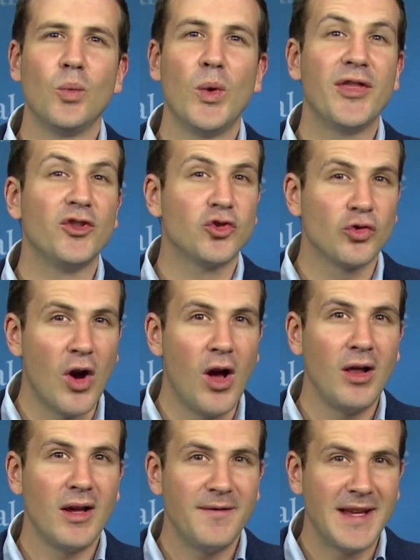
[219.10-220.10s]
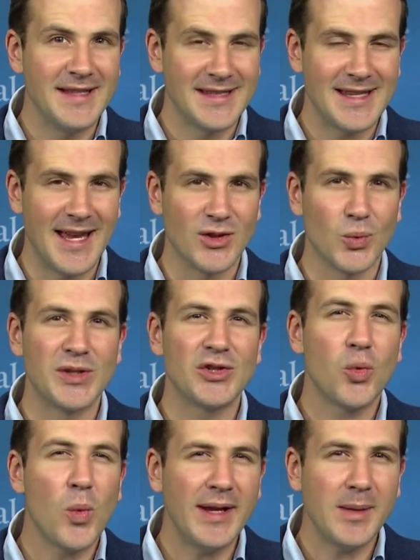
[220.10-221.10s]
withdrawal of consent was
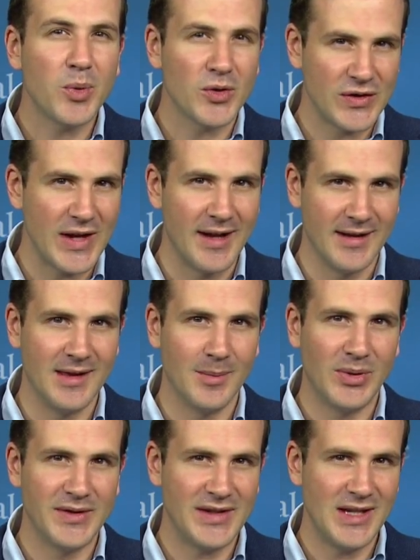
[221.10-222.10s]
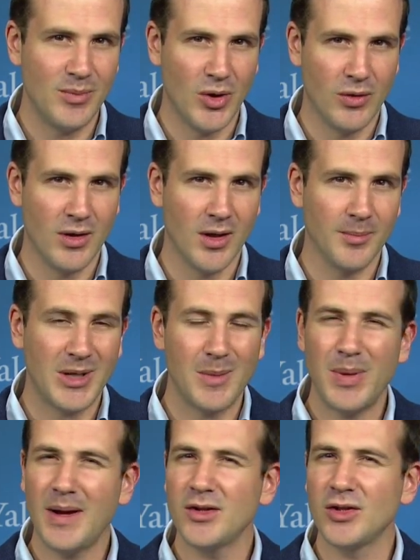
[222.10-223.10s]
20% in the placebo arm,
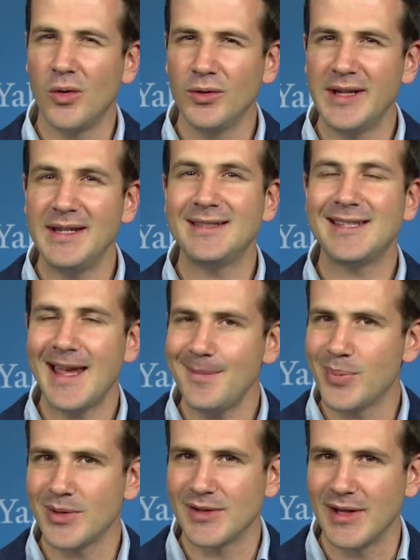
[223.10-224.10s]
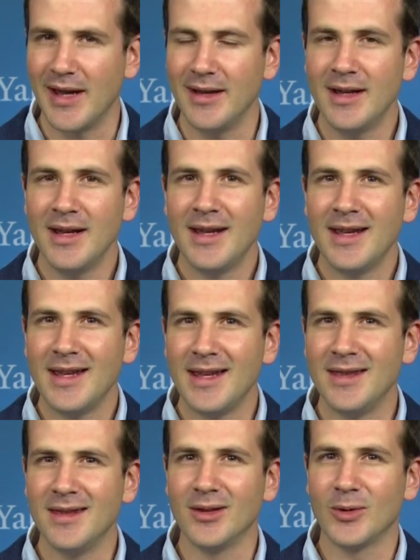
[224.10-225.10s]
compared to only 10%
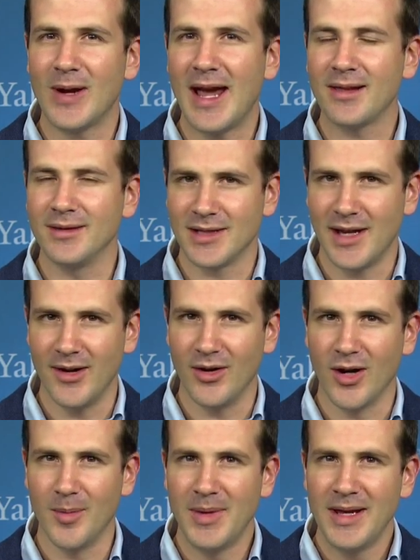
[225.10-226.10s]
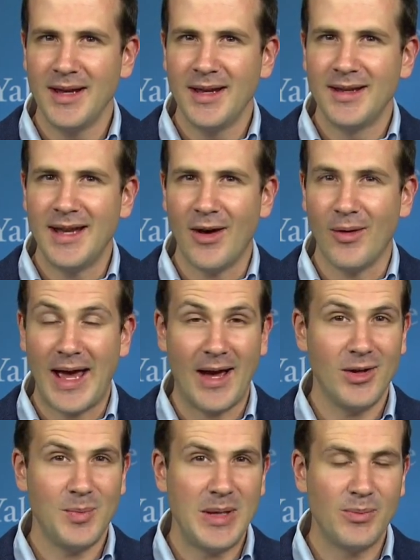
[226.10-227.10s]
in the liraglutide arm. Now, how
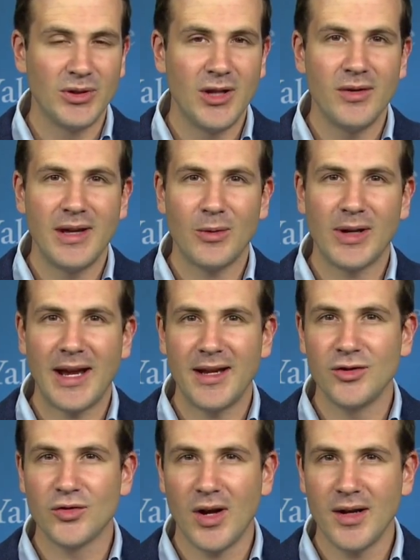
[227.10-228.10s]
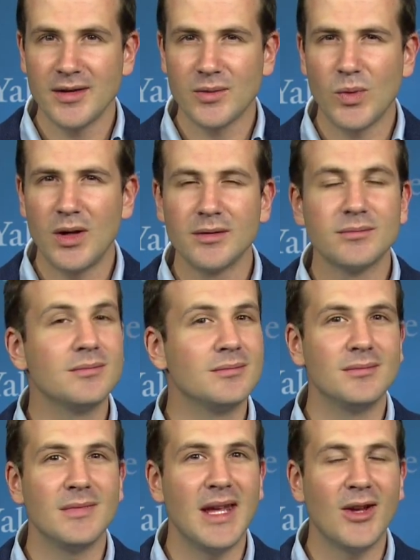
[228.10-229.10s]
did people know they were getting drugs? Well,
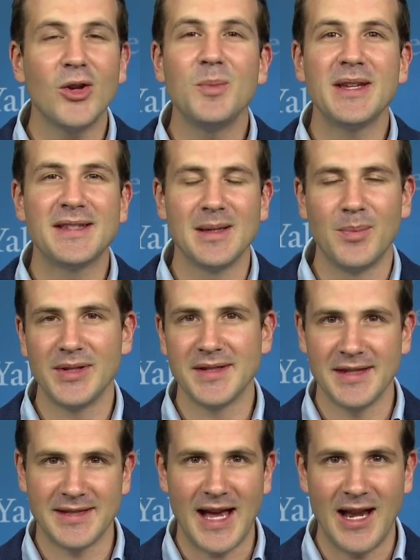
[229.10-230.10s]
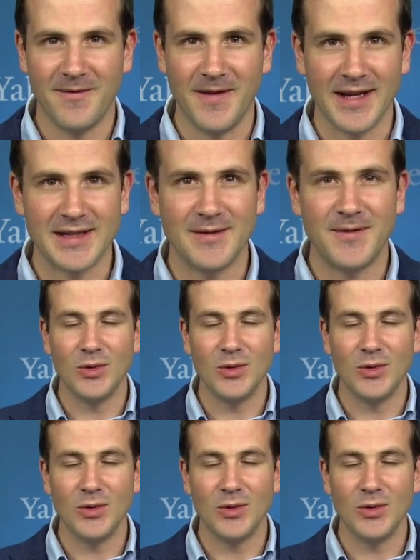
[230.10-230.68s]
it could be as simple as the side effects. If